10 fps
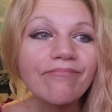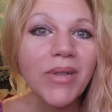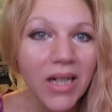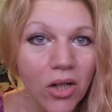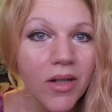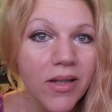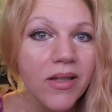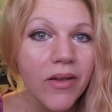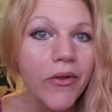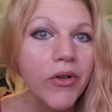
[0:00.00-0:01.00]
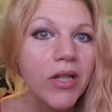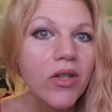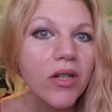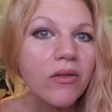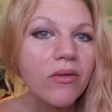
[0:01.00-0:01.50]
But it causes other
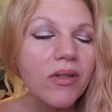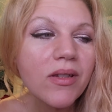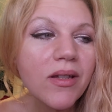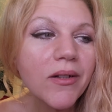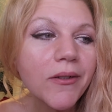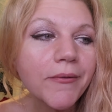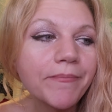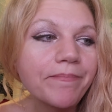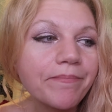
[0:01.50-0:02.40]
issues, so